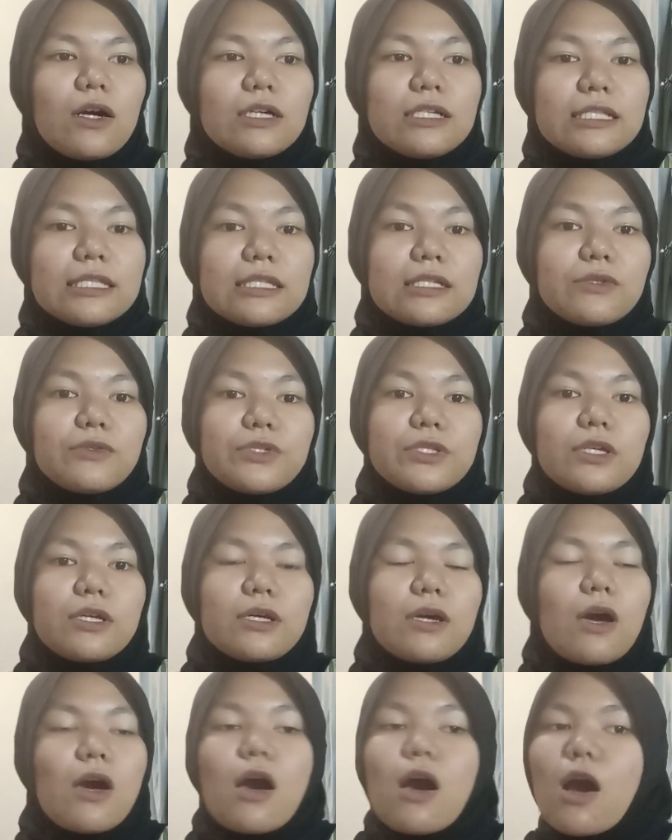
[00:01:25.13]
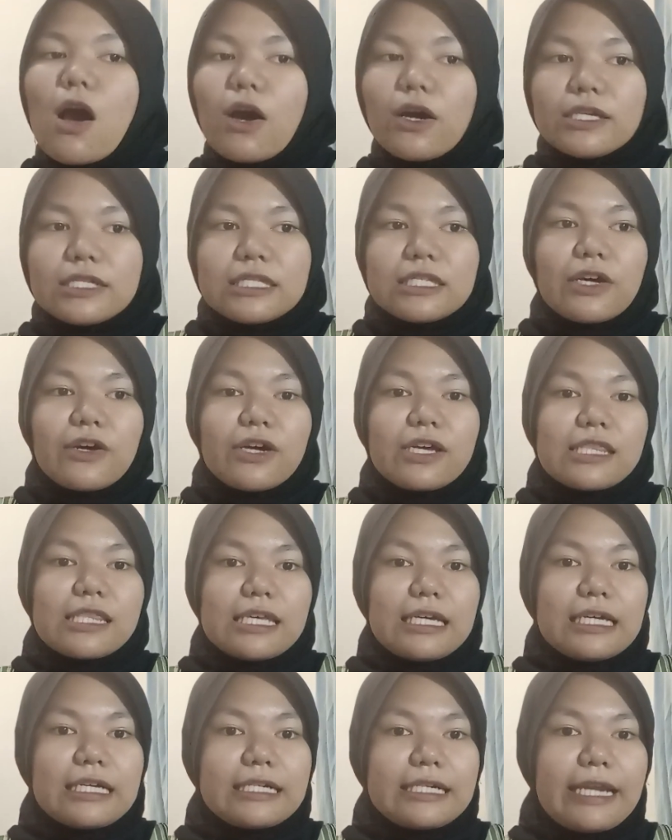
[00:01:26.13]
On the
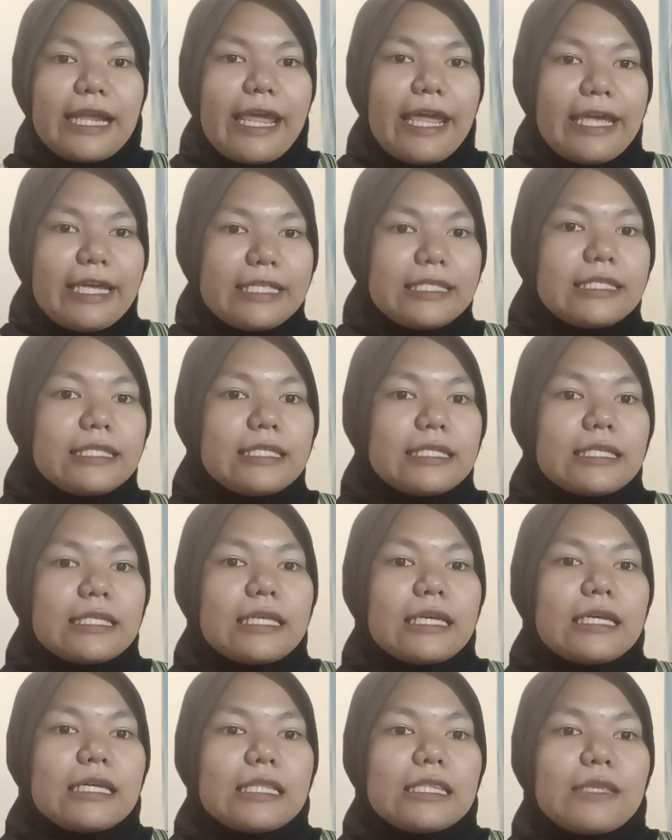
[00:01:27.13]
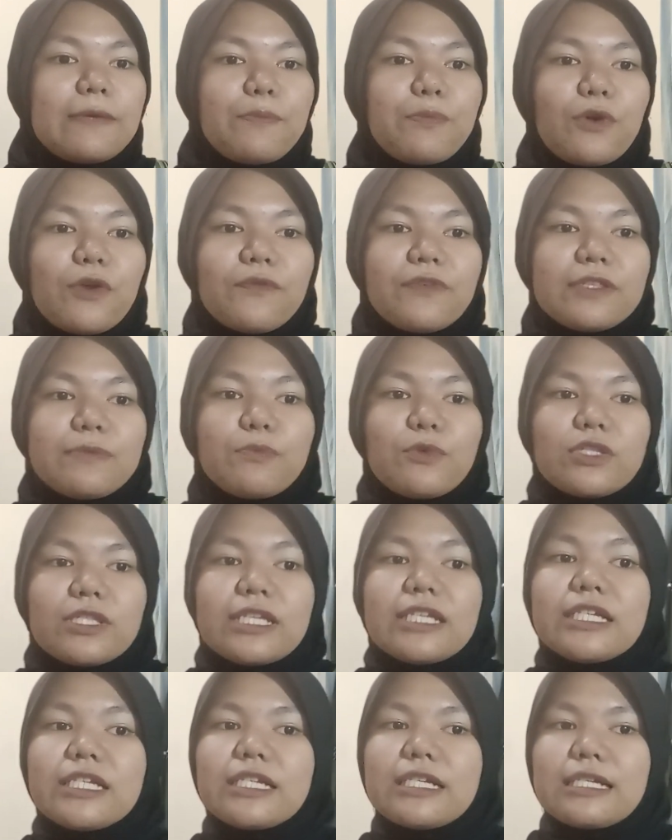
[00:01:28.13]
other hand, the profit
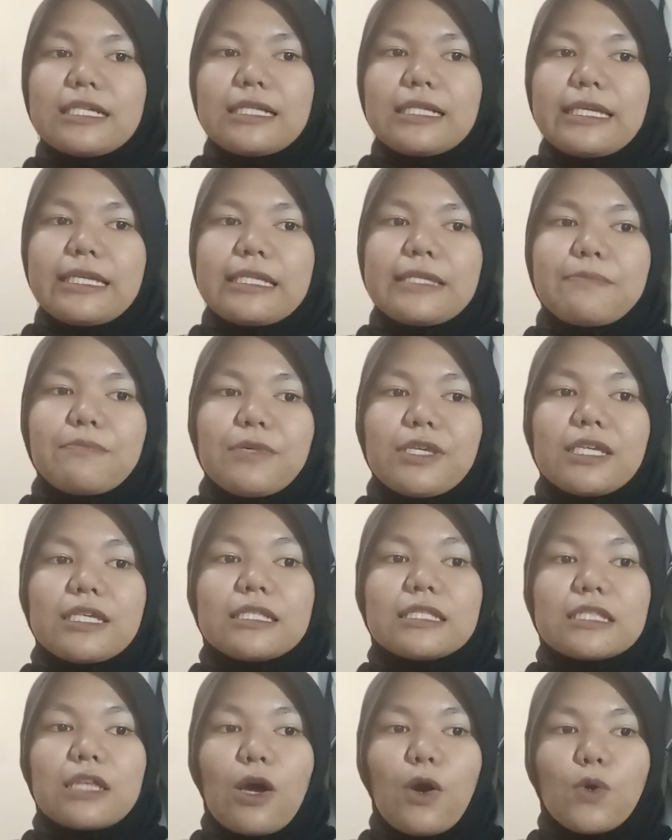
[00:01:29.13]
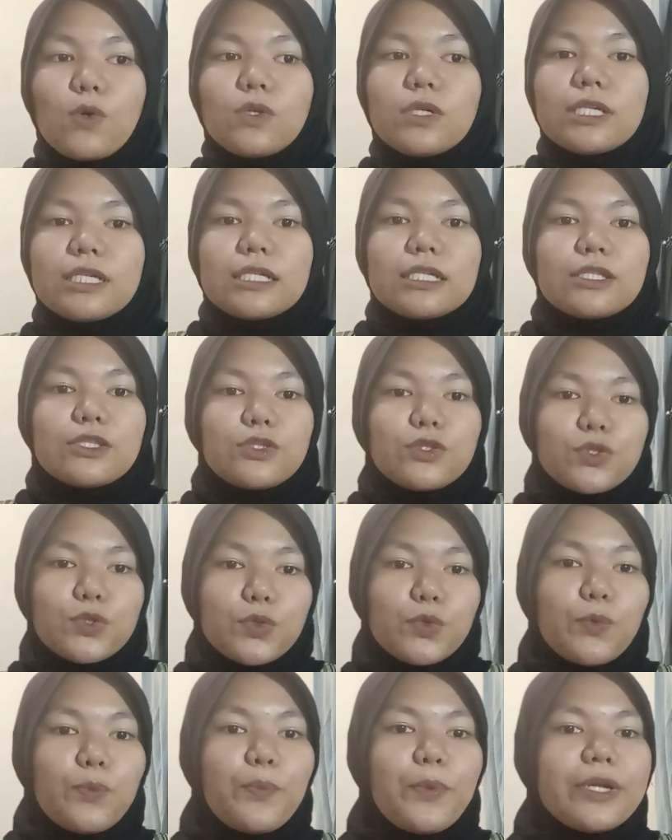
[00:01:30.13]
potential is big enough
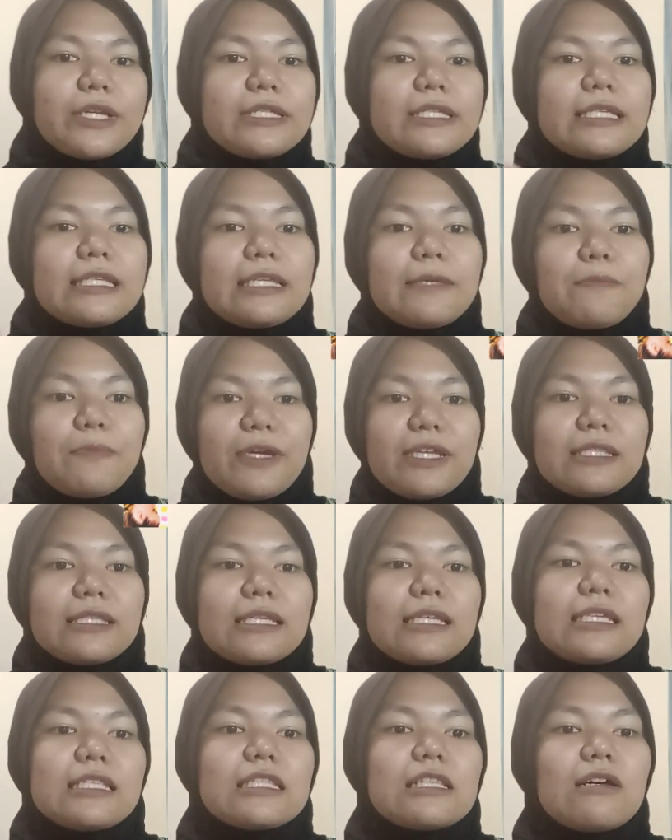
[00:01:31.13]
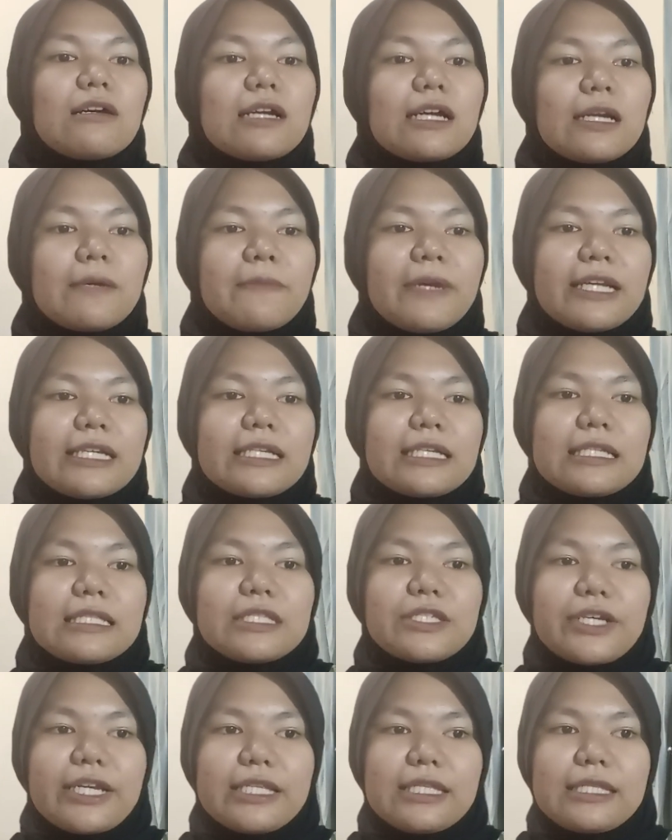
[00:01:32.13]
to participate in longer
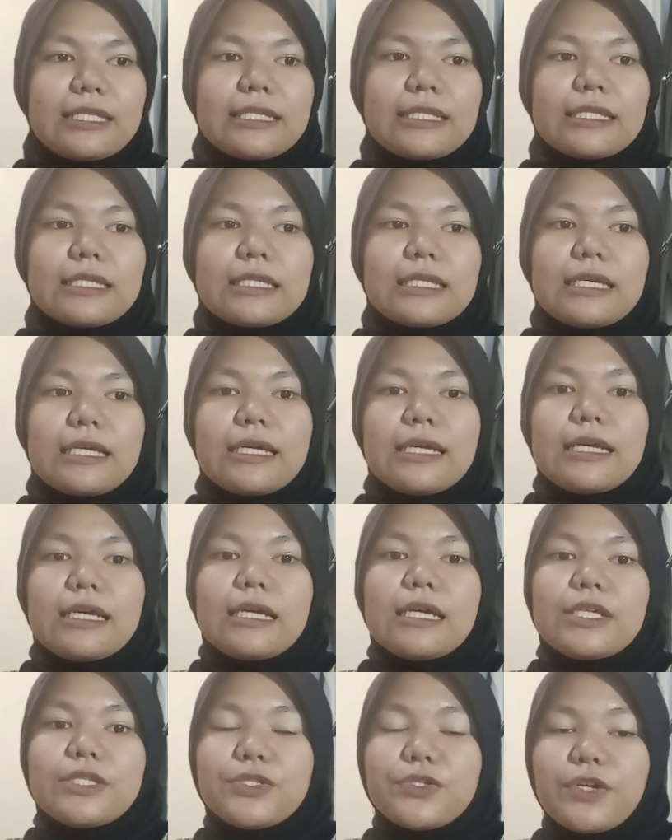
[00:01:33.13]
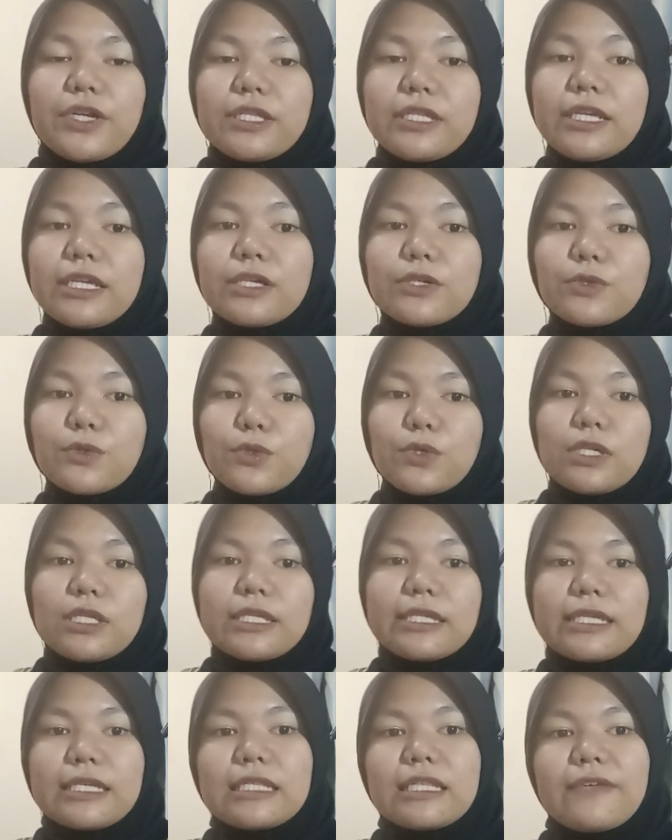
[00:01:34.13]
market trends. Trading rule
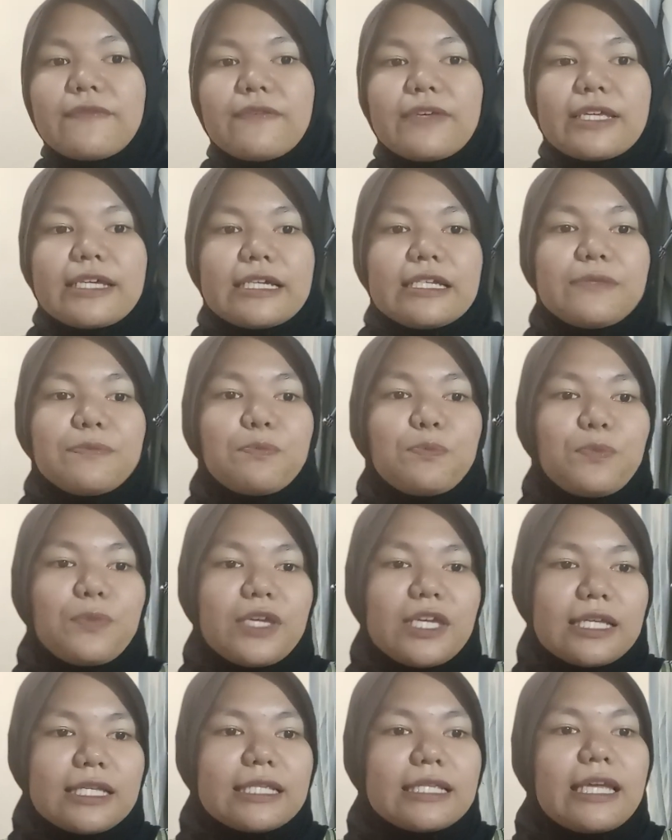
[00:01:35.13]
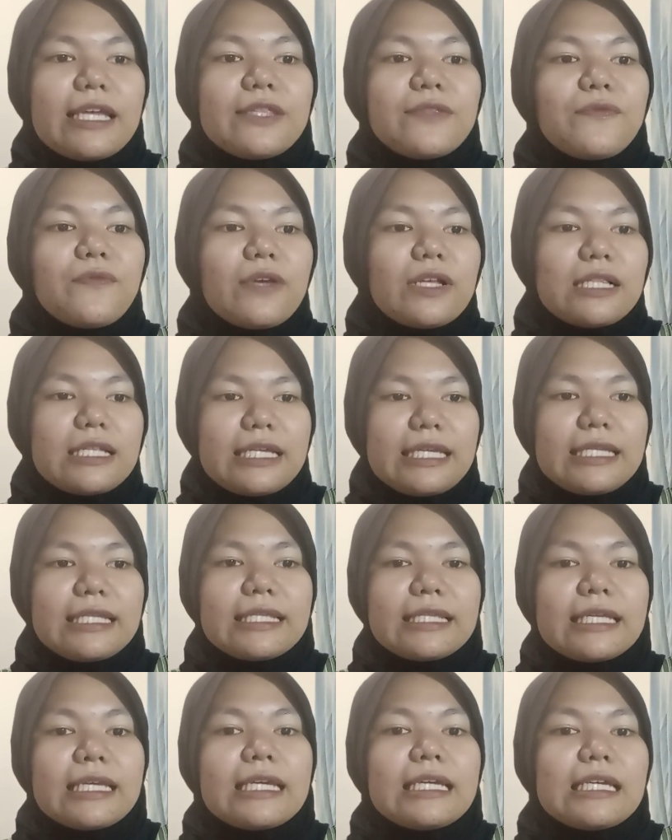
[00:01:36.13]
significant peaks and
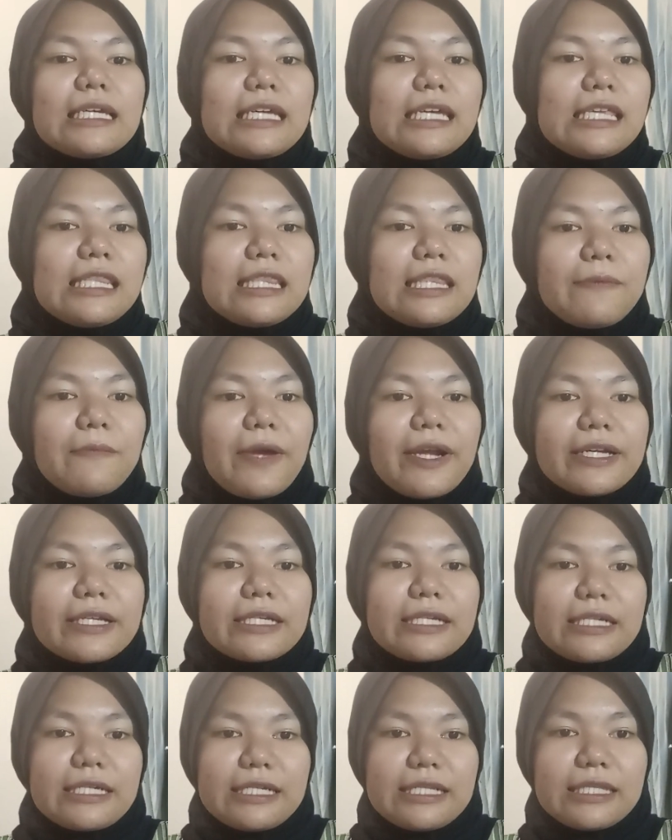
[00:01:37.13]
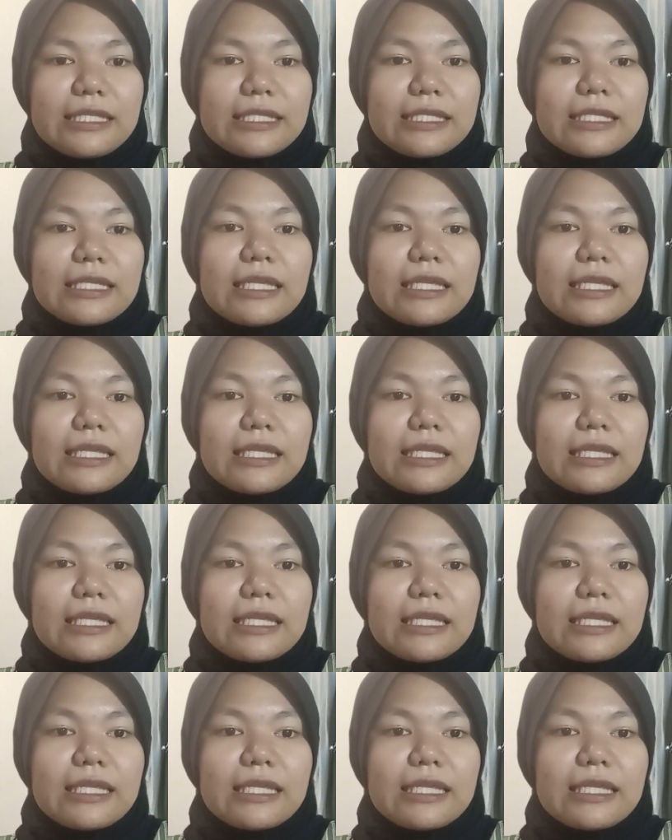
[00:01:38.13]
valleys in the market